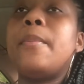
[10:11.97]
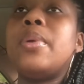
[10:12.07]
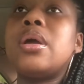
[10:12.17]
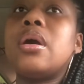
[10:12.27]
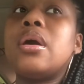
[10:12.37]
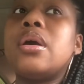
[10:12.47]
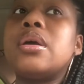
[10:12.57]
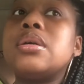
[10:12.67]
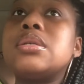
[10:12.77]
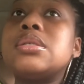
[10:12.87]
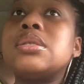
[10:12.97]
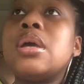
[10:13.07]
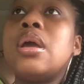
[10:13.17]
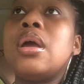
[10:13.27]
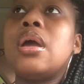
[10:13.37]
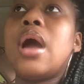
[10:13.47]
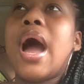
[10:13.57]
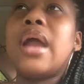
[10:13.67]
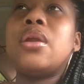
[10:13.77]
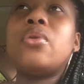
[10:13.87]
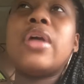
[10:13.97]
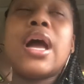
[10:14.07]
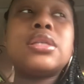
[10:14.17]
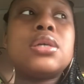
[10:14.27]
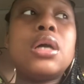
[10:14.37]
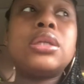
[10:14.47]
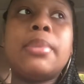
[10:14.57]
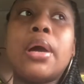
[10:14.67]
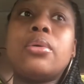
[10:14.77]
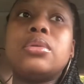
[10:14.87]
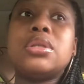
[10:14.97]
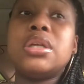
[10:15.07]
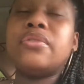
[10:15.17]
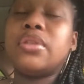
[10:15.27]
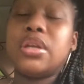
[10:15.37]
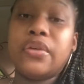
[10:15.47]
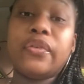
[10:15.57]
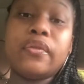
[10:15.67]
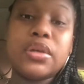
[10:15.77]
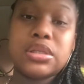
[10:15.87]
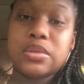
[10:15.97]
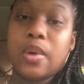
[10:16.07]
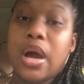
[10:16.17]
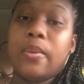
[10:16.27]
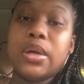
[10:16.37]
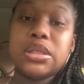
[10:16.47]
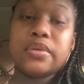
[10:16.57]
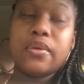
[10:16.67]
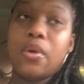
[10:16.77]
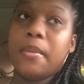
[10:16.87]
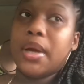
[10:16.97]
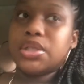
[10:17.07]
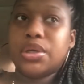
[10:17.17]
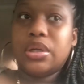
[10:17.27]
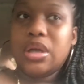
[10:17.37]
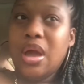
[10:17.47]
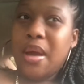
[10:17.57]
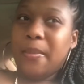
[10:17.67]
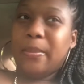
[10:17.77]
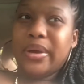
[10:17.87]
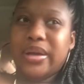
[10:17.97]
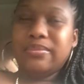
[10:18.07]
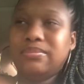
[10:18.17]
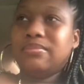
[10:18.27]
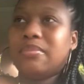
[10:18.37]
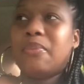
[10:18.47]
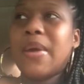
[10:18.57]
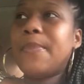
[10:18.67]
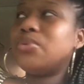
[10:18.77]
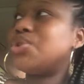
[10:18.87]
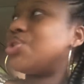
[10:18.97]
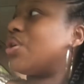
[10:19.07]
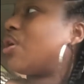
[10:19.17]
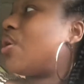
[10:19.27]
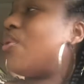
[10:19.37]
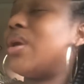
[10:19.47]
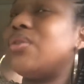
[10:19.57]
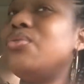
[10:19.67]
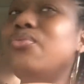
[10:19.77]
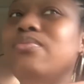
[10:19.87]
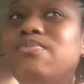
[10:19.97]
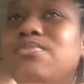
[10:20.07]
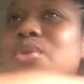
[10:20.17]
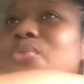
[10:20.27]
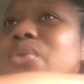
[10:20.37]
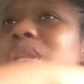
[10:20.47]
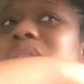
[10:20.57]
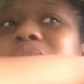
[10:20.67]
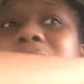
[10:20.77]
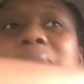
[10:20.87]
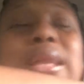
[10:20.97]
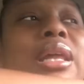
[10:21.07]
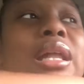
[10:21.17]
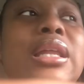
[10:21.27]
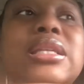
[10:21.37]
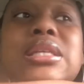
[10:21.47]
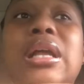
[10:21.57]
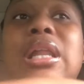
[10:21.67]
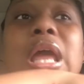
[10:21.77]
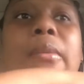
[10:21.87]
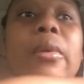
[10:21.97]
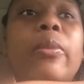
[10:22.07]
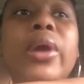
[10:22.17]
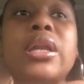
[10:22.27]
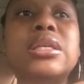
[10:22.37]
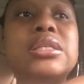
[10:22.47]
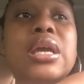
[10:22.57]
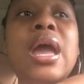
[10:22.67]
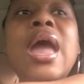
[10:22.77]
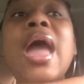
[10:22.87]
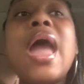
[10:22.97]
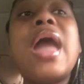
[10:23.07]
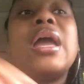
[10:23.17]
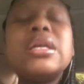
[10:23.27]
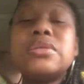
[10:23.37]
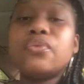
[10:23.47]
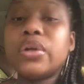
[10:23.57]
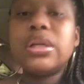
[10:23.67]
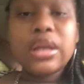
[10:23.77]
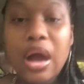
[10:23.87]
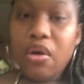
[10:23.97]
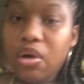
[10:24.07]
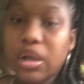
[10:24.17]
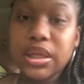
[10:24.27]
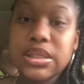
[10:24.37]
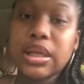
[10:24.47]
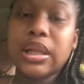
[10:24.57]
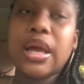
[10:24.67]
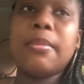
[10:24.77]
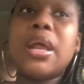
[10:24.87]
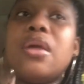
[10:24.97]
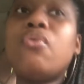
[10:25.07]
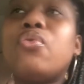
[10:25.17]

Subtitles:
because I know that I talked about the different reasons why I wanted to record my journey, but people sugarcoat, and you really see like the glitz and glam of pregnancy, and it's really not all glitz and glam, and